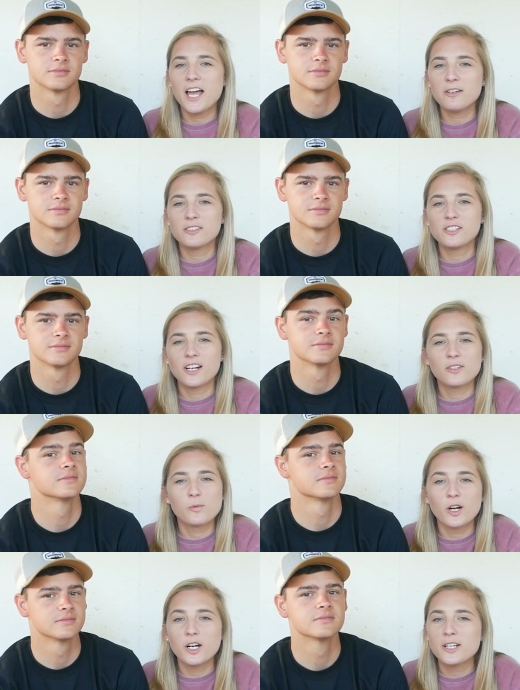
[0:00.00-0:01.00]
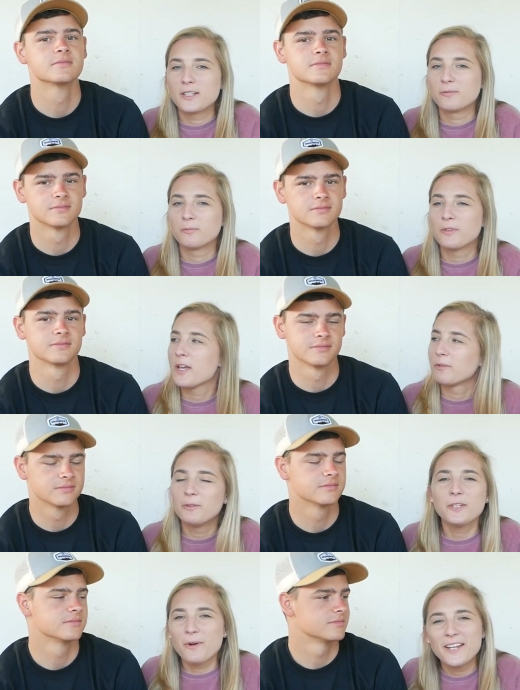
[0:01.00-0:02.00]
Speaker 1: out and share the word, and we
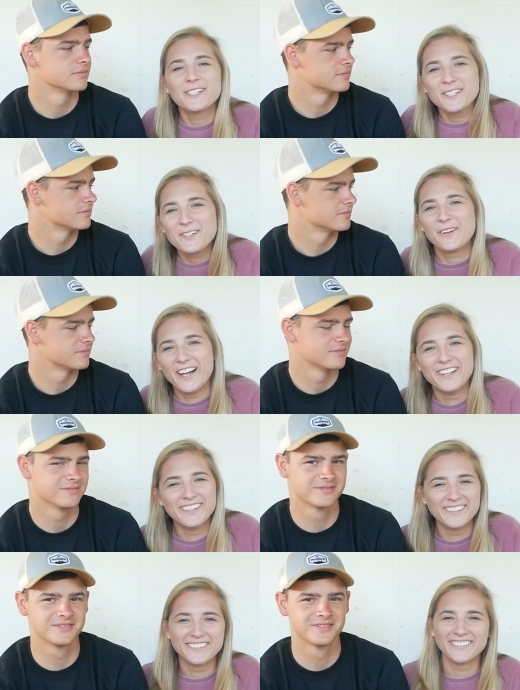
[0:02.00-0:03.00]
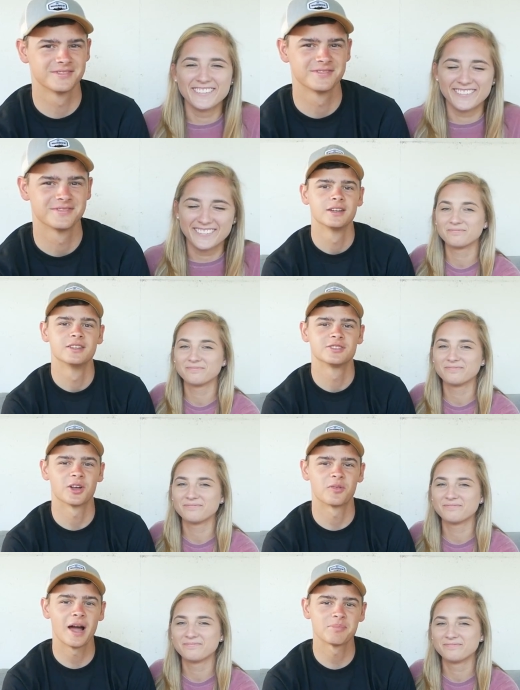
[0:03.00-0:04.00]
really want it to do well.
Speaker 2: So
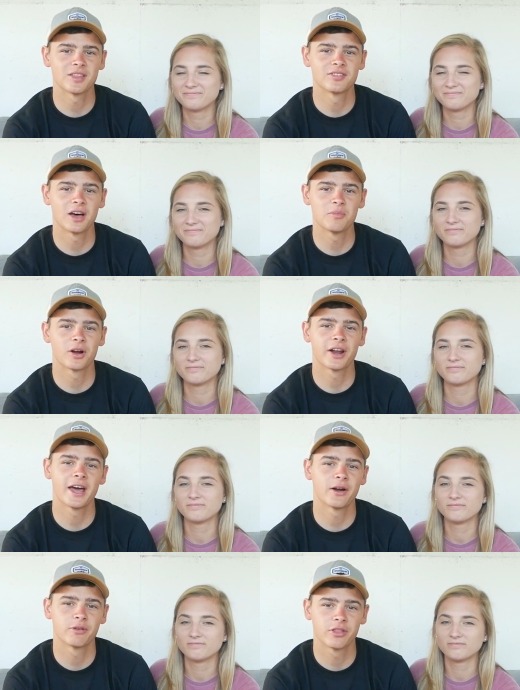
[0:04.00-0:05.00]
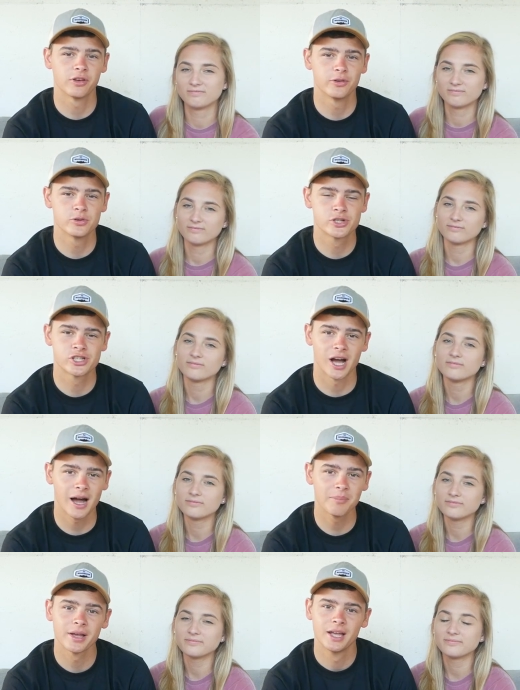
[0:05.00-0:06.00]
to wrap this up, we're gonna head over to the new
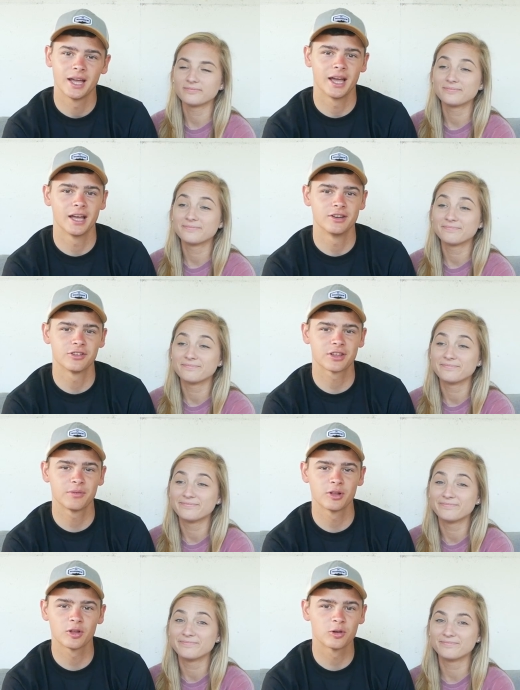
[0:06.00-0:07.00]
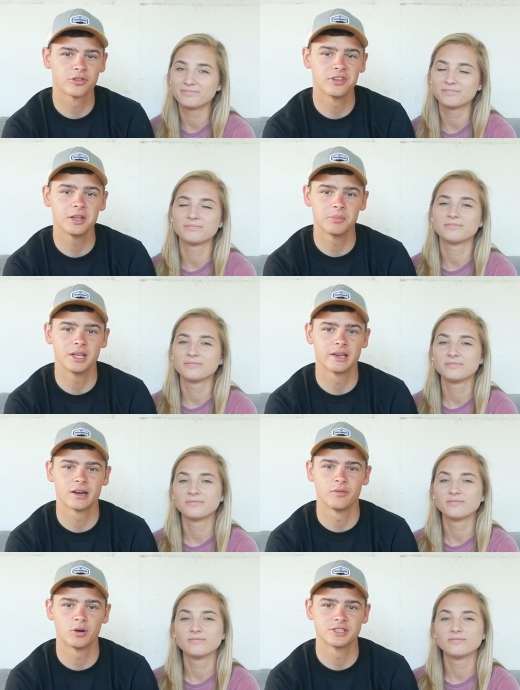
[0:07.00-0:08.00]
shop and just give you a little sneak peek
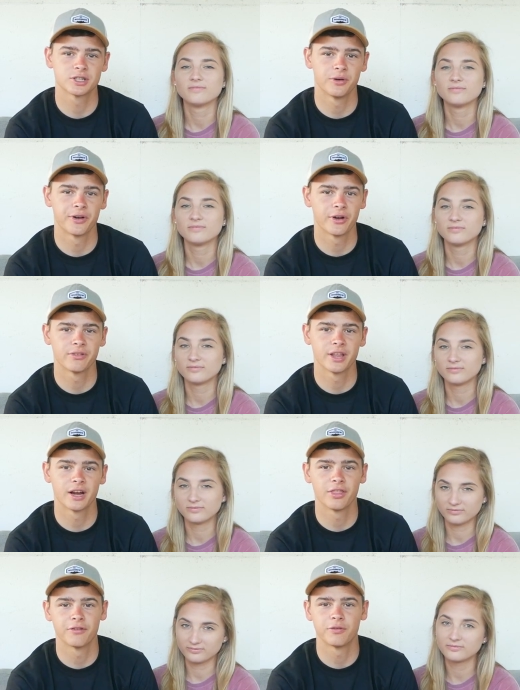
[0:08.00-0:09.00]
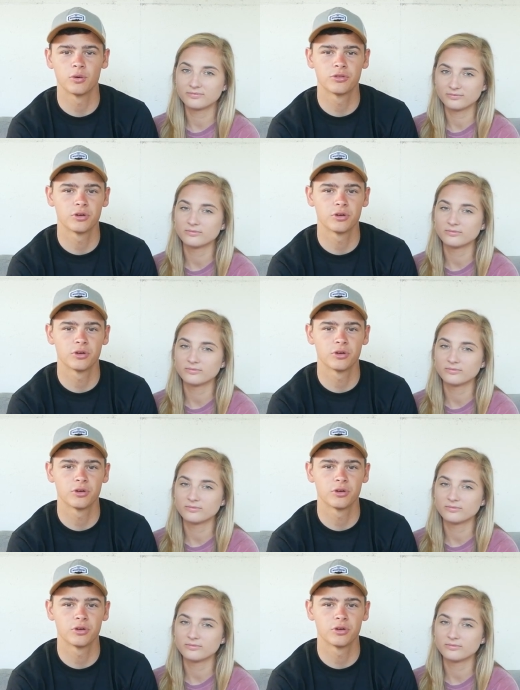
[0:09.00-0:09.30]
of what's going on over there. The full